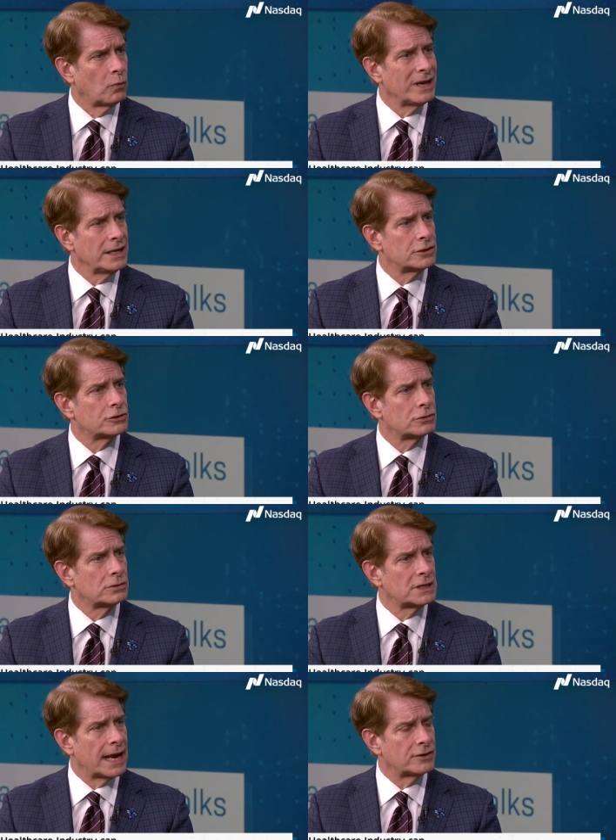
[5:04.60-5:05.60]
we need to
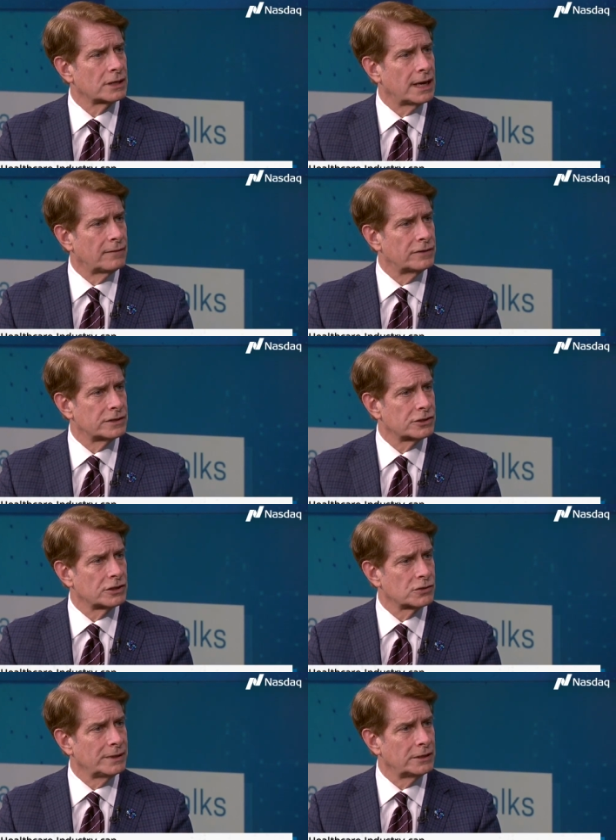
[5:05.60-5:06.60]
to educate
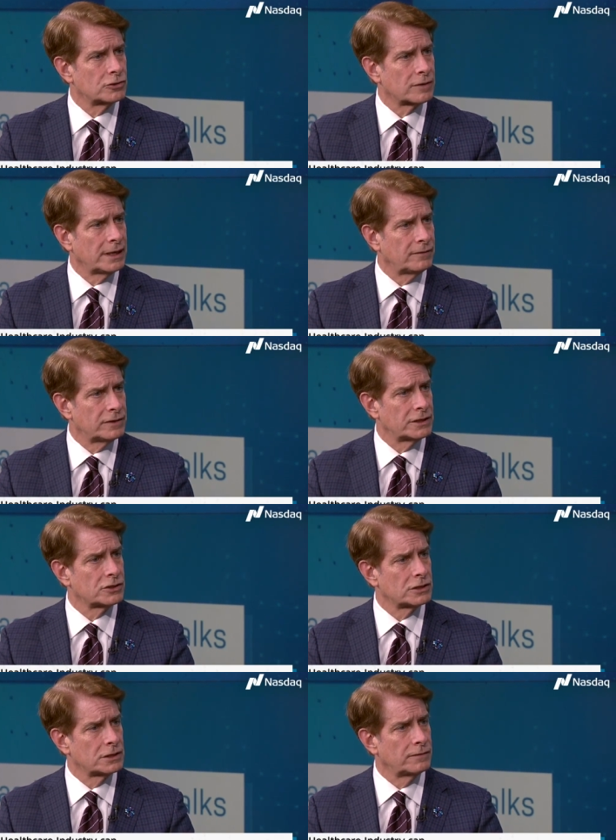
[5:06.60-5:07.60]
physicians. We need to train
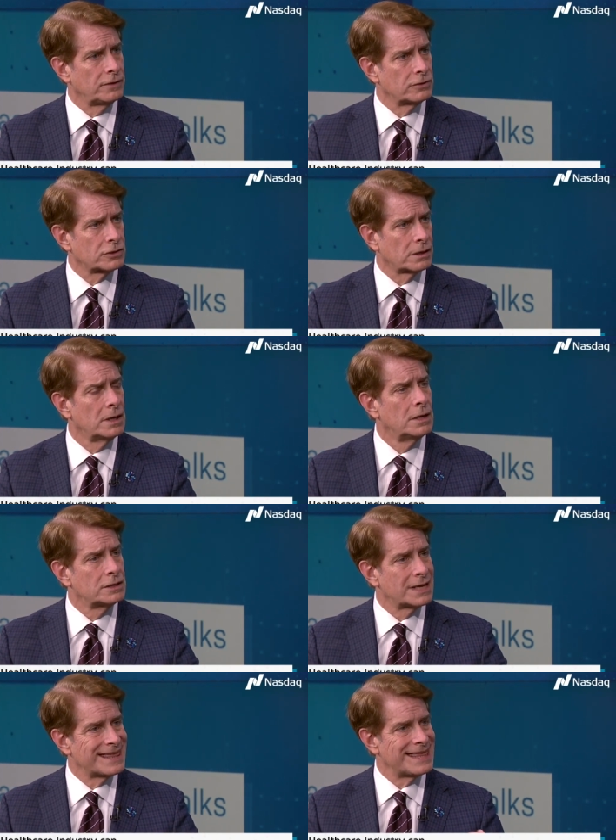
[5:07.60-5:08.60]
physicians of the future
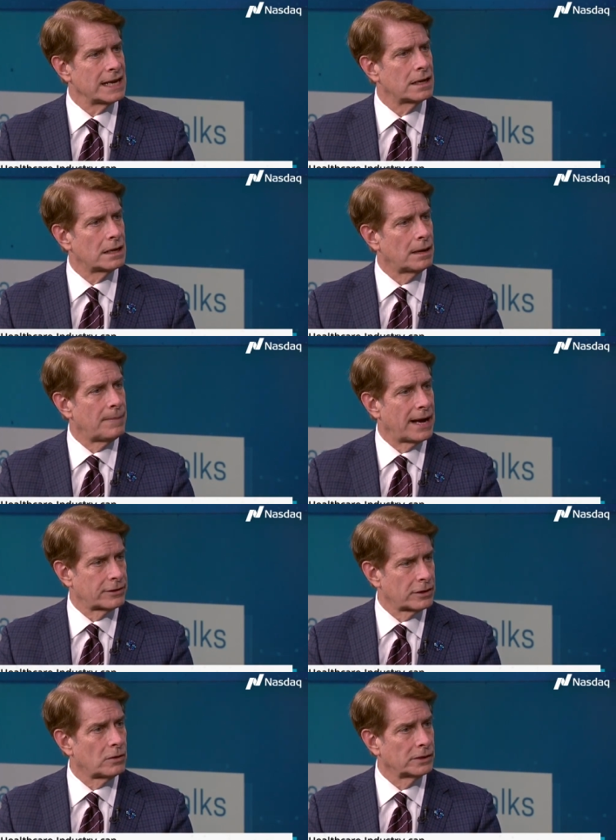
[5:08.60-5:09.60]
to think
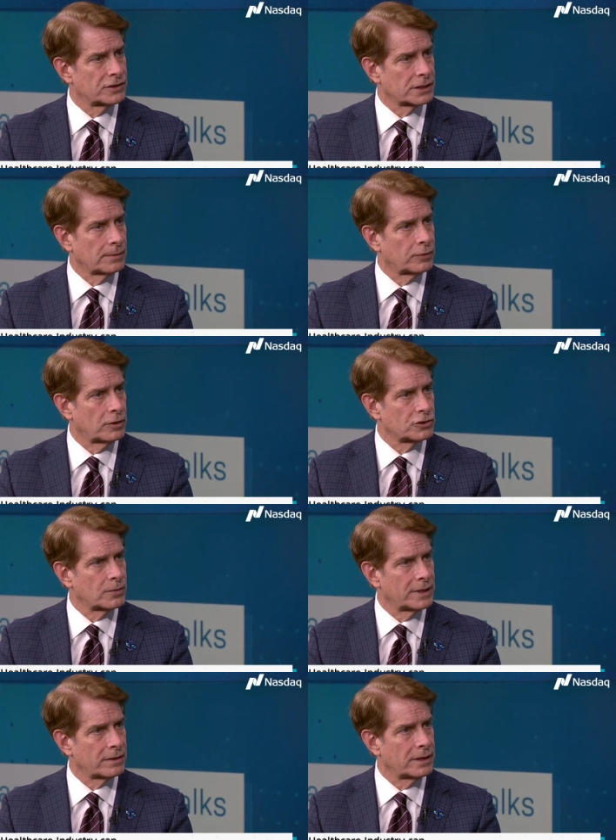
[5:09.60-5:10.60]
about the holistic approach
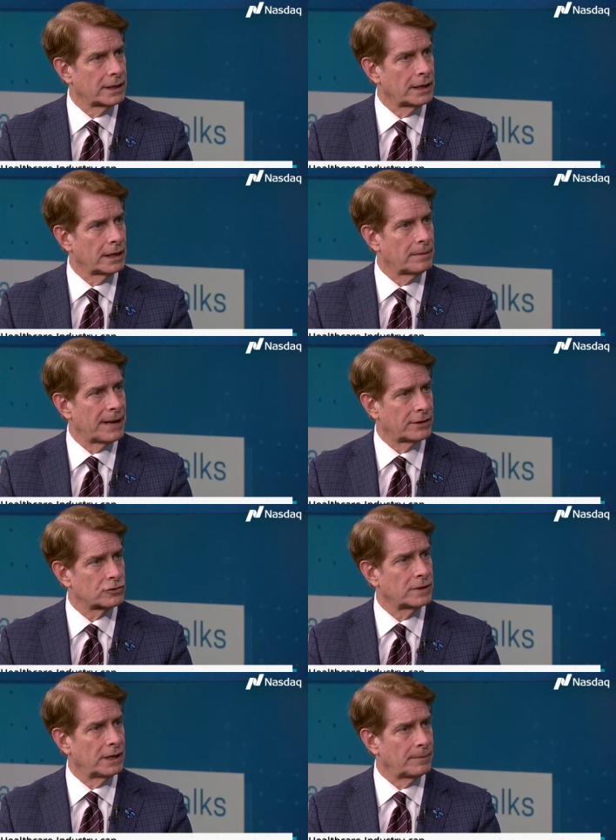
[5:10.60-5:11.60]
when they're thinking about
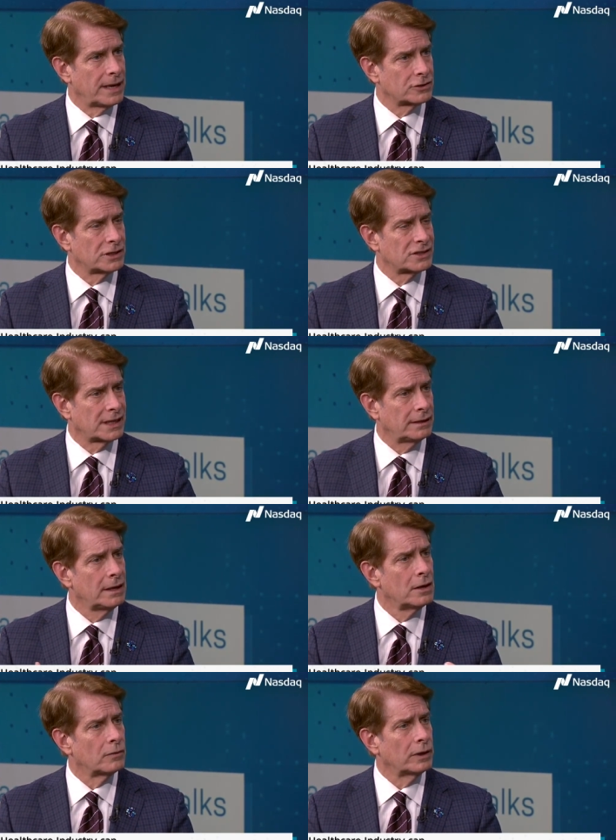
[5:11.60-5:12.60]
treating patients and
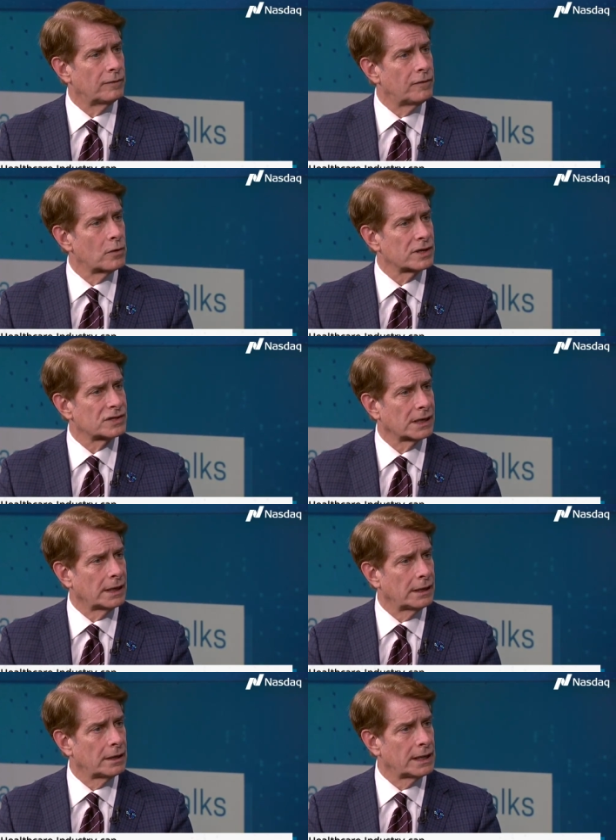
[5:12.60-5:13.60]
really focusing
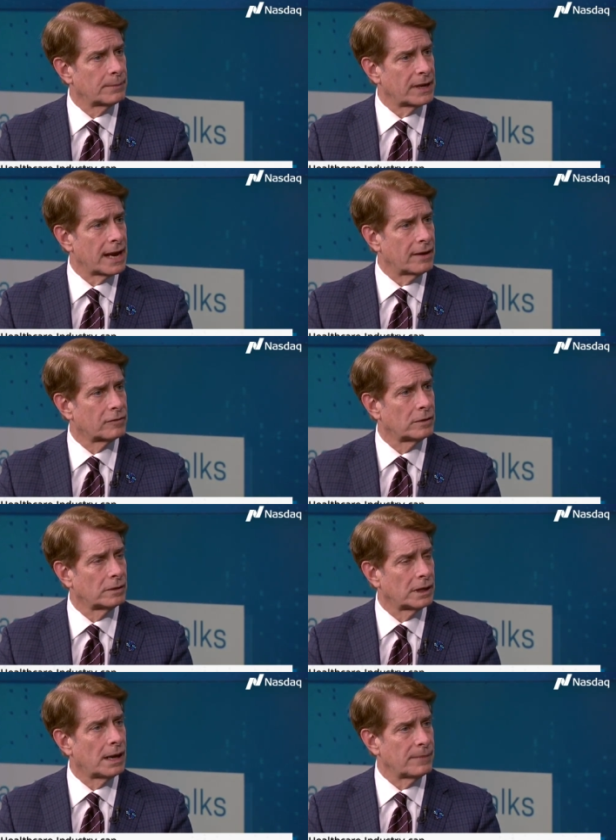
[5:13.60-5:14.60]
in on the
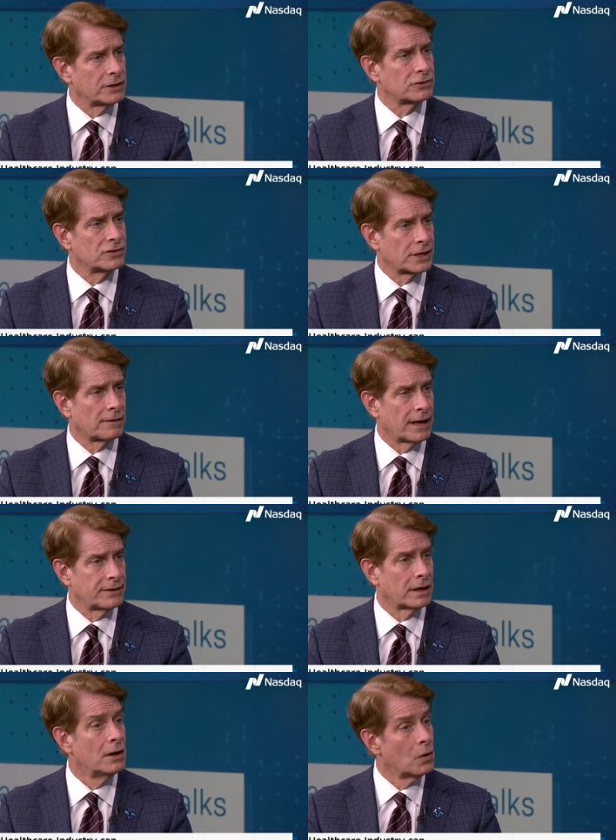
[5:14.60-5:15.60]
behavioral issues that are out
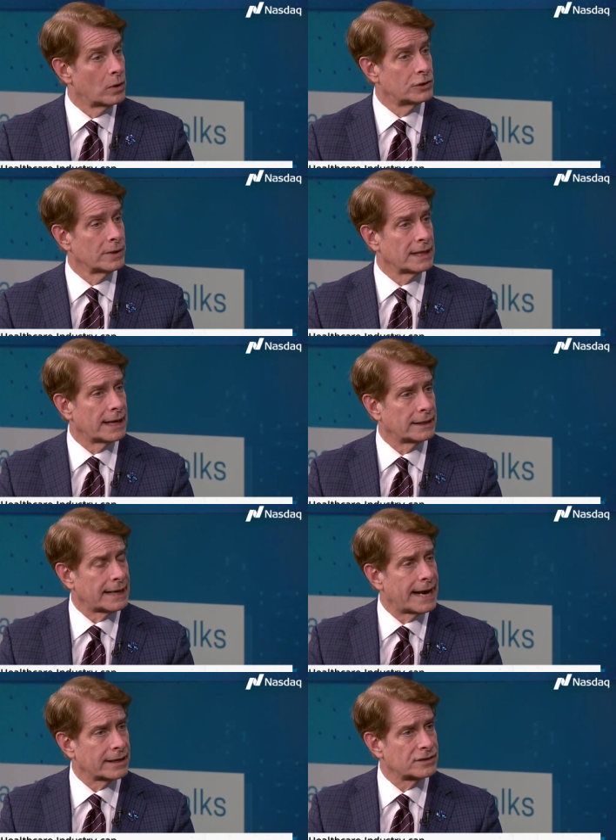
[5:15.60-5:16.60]
there. We're doing that at the
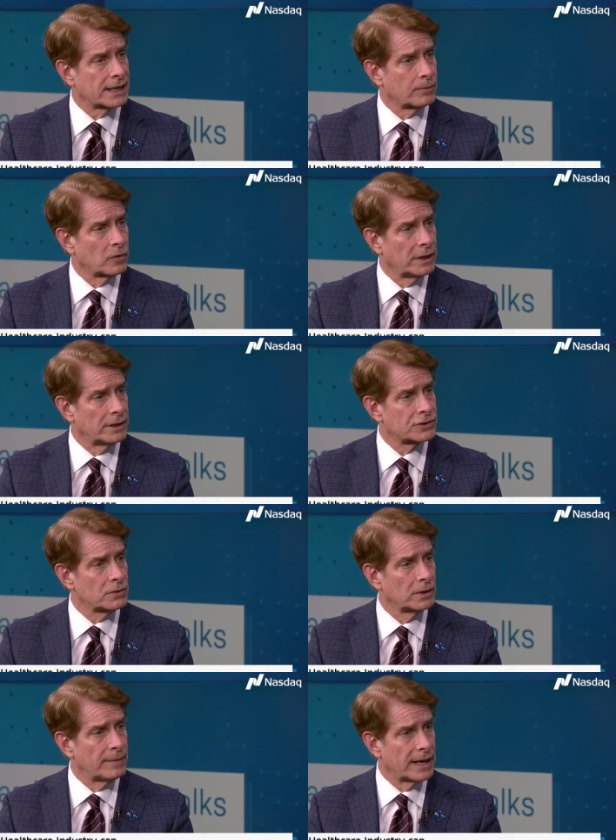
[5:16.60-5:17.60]
Hackensack Meridian
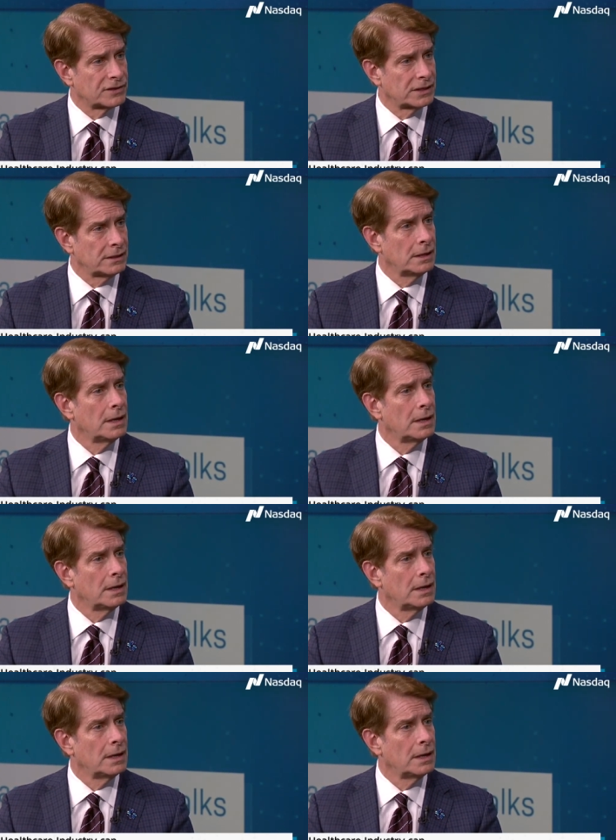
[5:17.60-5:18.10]
School of Medicine,